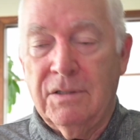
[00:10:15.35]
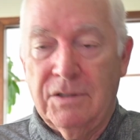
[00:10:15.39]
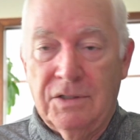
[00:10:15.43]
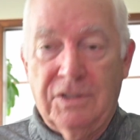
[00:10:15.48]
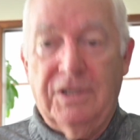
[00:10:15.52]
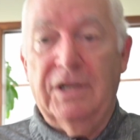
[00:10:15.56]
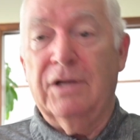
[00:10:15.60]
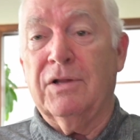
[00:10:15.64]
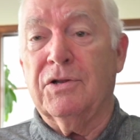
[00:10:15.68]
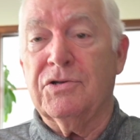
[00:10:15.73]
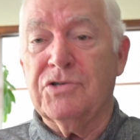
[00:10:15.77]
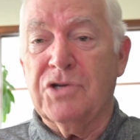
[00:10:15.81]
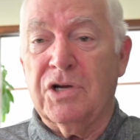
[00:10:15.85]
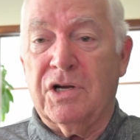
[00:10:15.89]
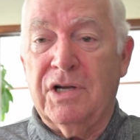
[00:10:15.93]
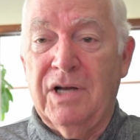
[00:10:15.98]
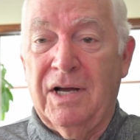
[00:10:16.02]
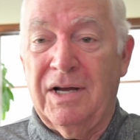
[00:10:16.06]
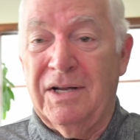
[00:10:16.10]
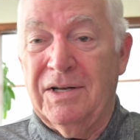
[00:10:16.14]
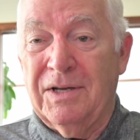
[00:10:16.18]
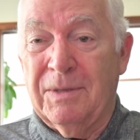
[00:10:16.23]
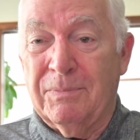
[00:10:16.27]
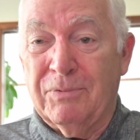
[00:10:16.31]
Dealers are
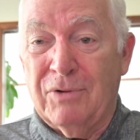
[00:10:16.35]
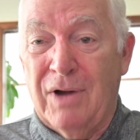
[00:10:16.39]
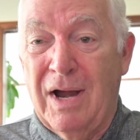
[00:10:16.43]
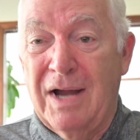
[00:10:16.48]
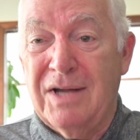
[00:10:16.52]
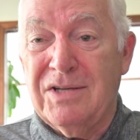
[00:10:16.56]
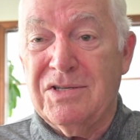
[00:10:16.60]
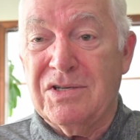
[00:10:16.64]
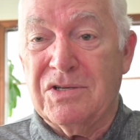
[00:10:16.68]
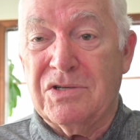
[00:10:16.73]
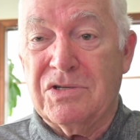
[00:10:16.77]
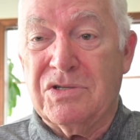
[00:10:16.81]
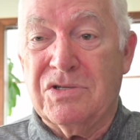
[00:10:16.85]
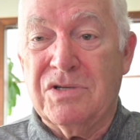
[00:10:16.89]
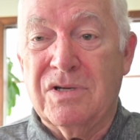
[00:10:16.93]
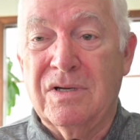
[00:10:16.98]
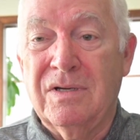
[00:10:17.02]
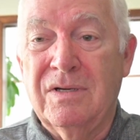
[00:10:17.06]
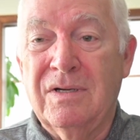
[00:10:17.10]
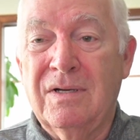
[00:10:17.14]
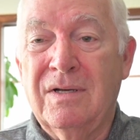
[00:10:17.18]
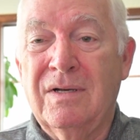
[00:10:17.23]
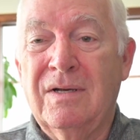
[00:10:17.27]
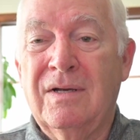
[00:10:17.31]
cutting the prices.
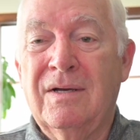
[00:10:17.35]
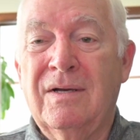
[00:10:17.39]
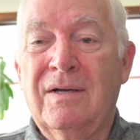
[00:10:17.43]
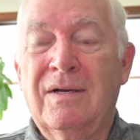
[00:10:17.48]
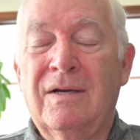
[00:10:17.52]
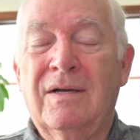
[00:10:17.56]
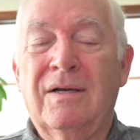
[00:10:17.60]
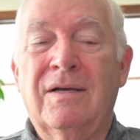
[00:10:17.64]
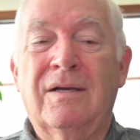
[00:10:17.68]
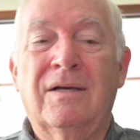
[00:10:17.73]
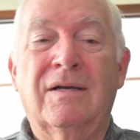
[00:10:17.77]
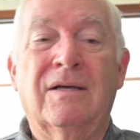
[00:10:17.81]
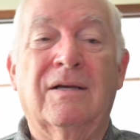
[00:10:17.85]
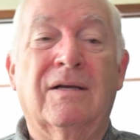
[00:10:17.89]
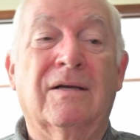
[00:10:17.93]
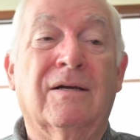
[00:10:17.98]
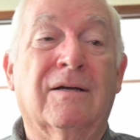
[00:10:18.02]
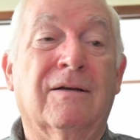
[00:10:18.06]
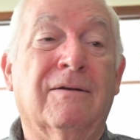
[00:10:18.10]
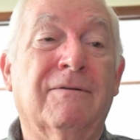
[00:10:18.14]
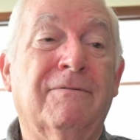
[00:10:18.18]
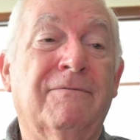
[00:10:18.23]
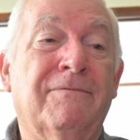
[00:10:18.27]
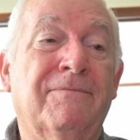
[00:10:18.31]

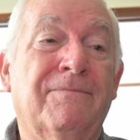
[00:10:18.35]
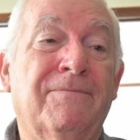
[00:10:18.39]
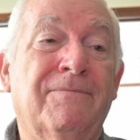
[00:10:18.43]
Yeah.